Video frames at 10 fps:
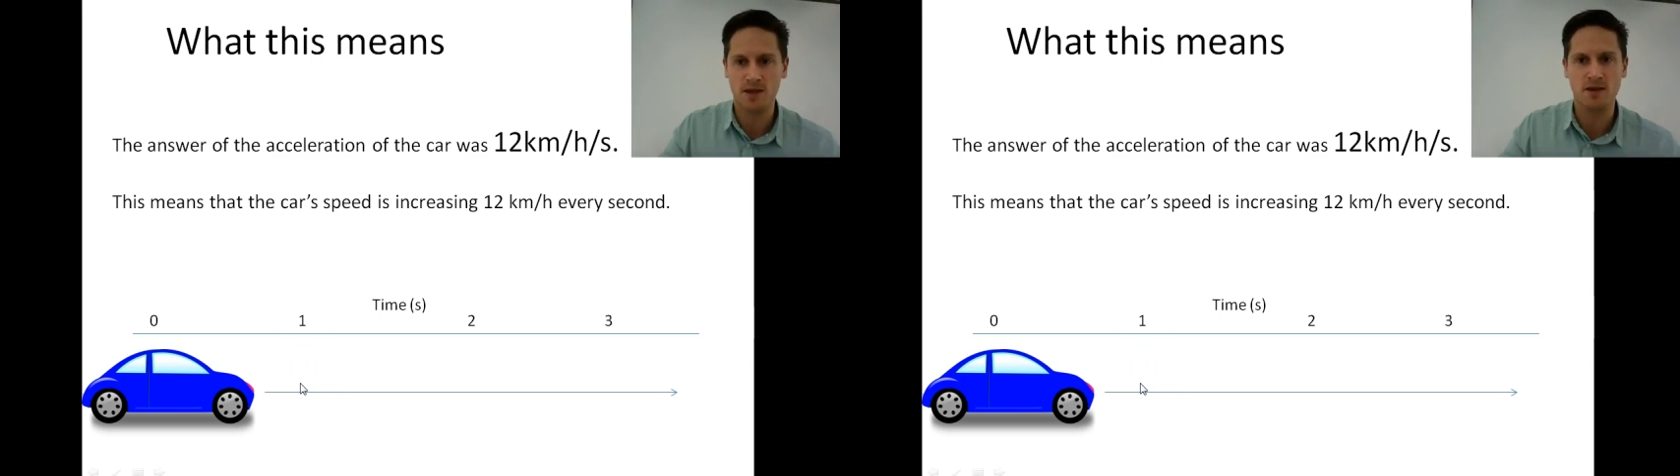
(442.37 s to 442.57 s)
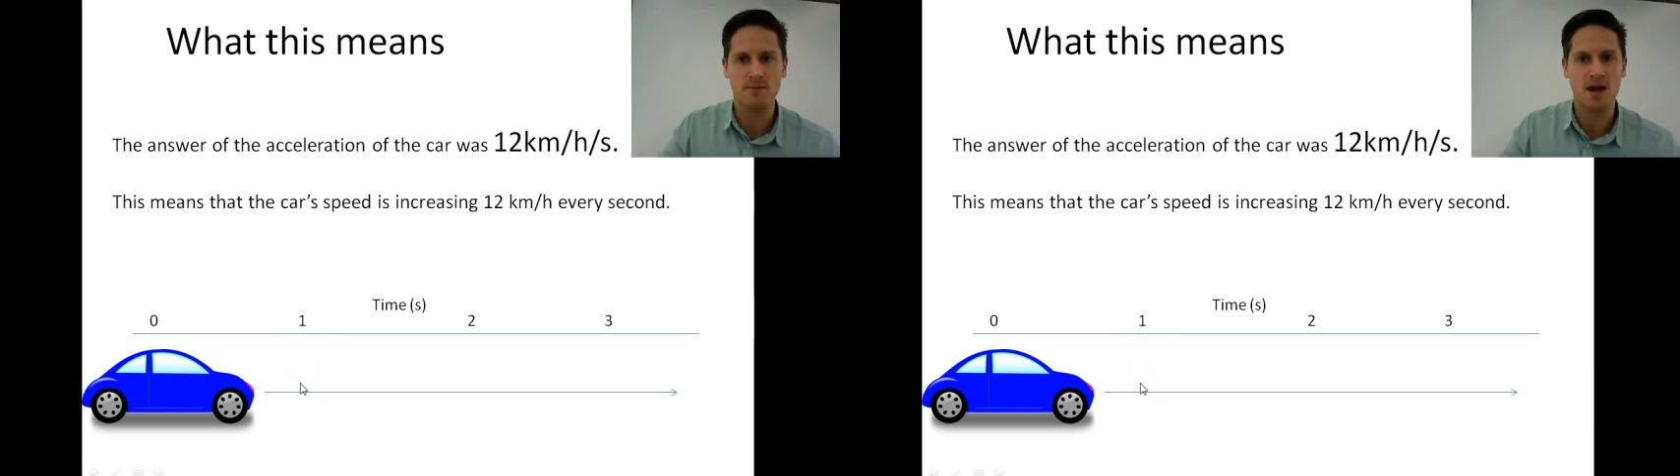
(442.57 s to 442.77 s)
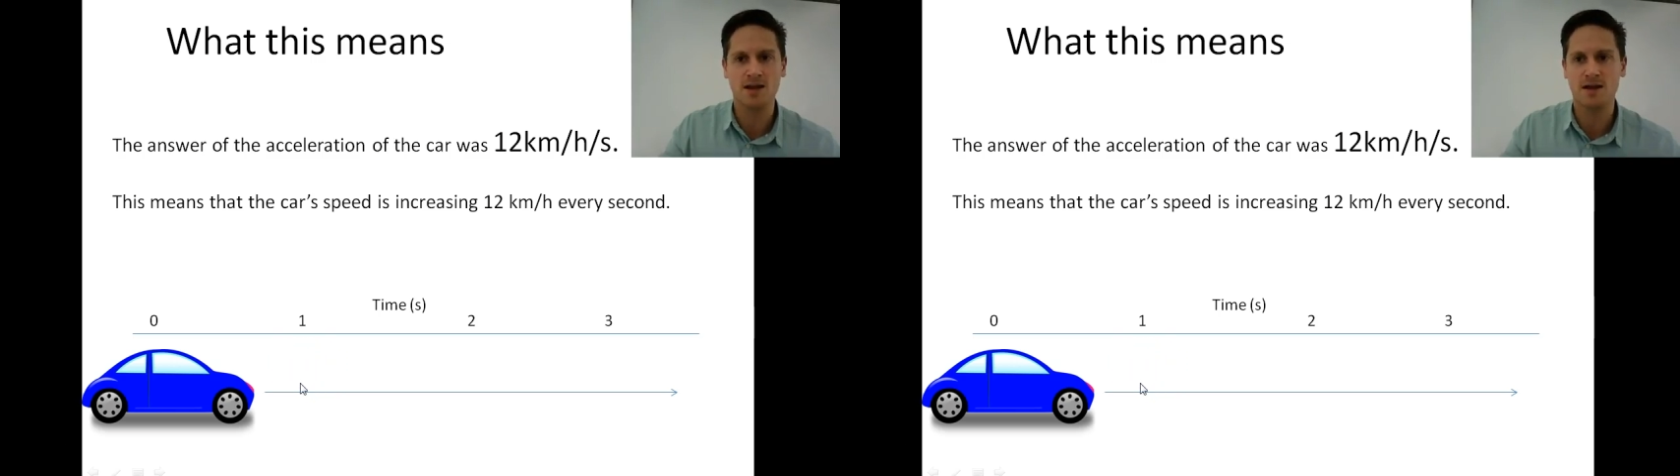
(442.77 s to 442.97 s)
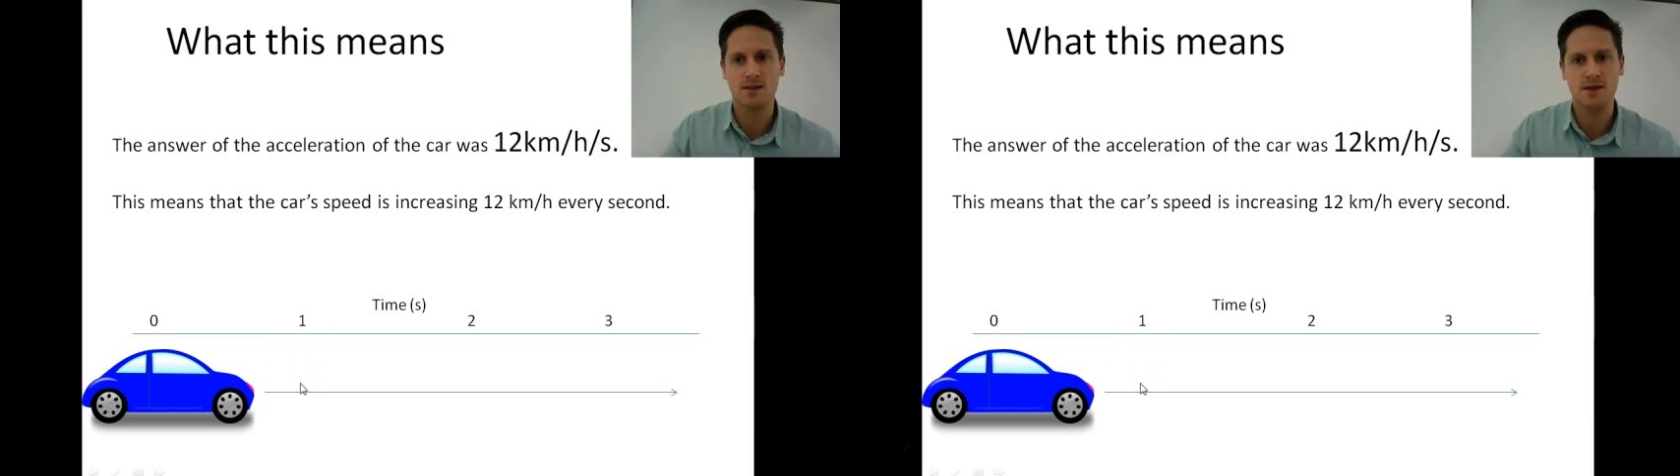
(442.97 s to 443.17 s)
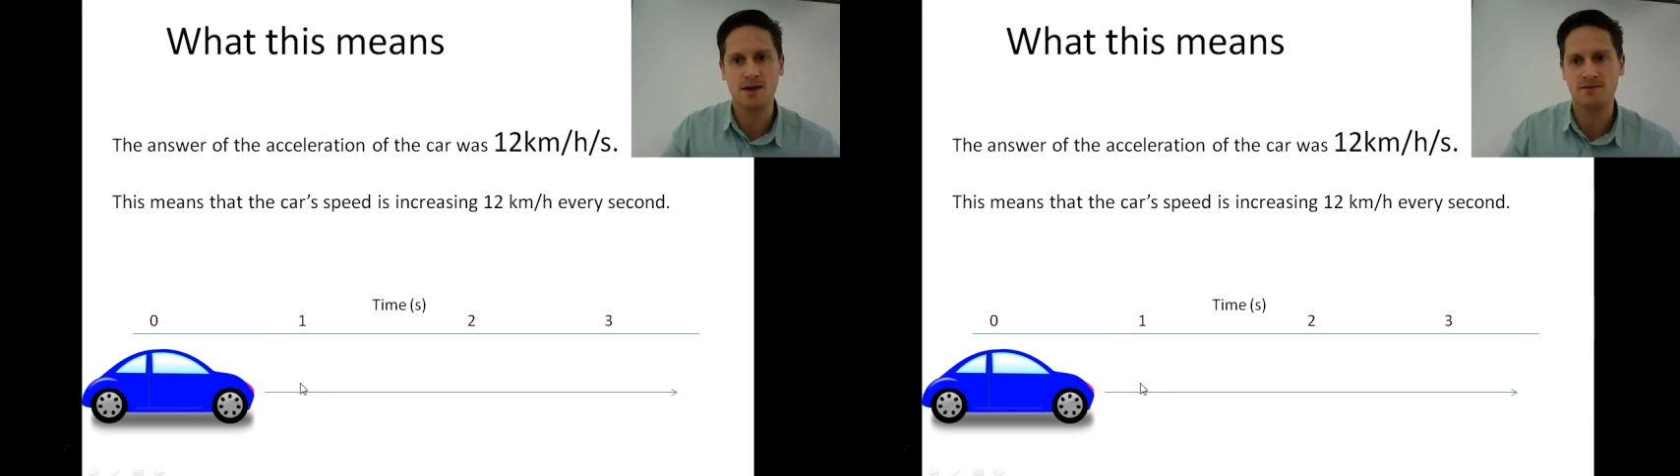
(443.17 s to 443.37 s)
And you
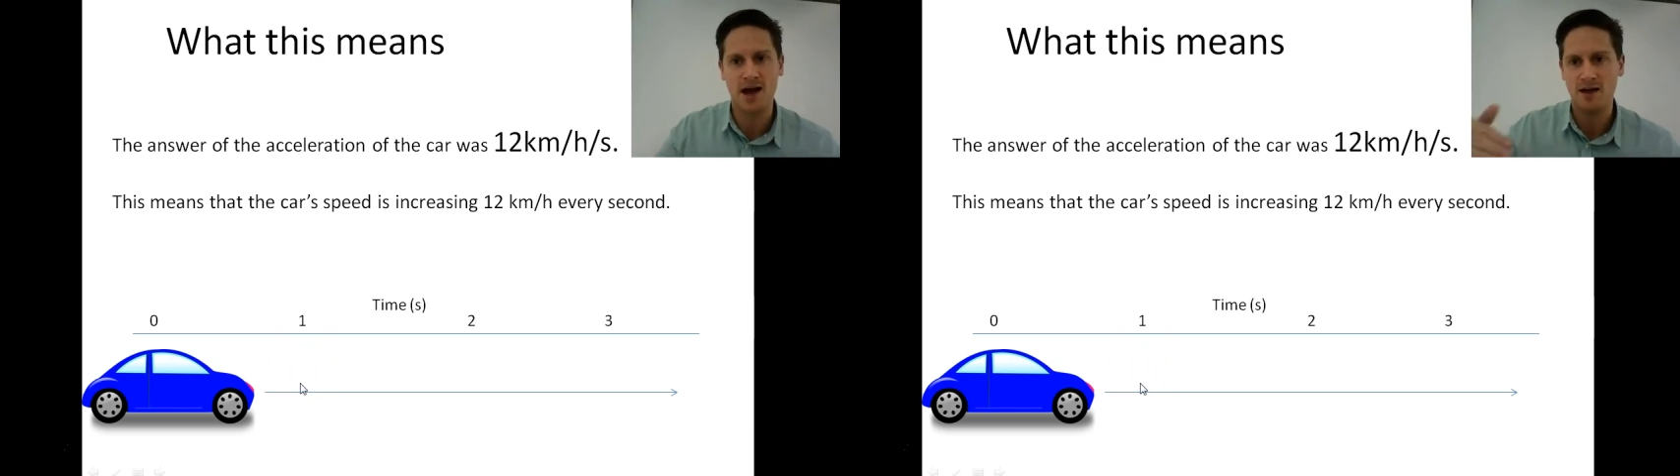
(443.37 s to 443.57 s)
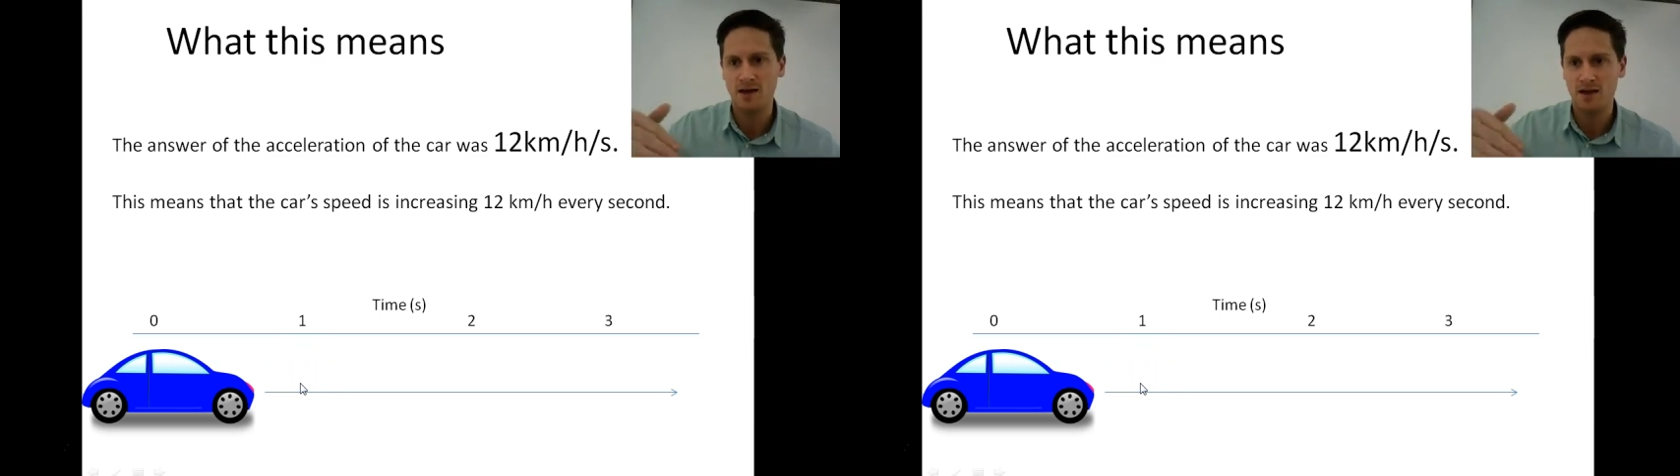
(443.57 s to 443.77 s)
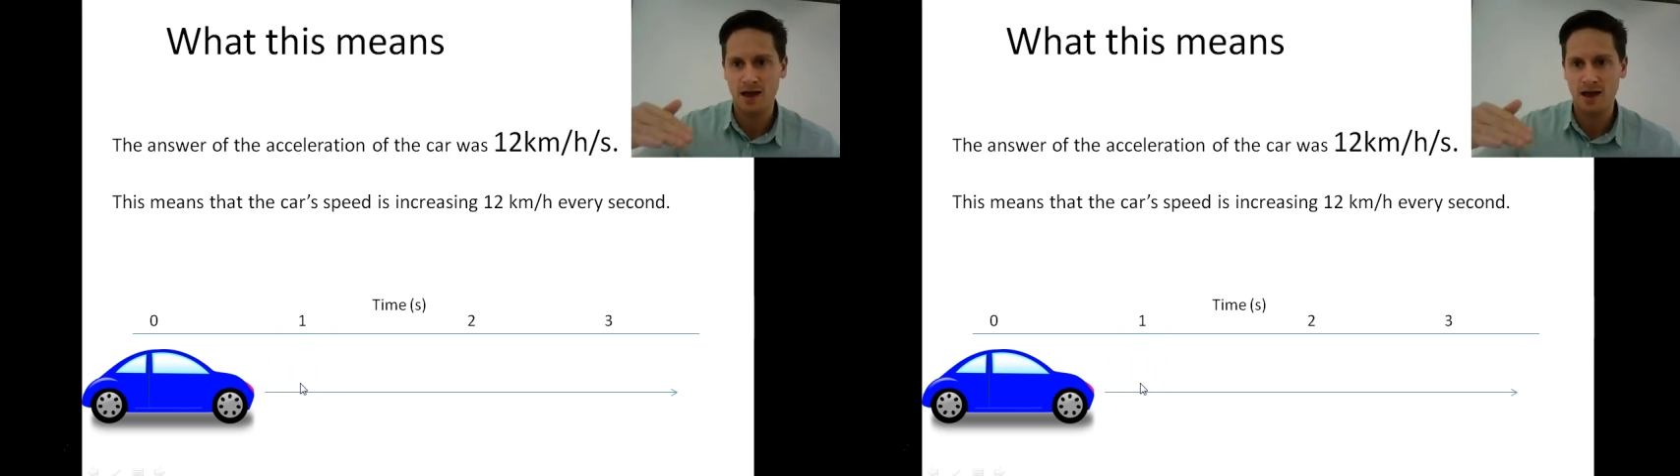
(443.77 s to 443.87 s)
can think of that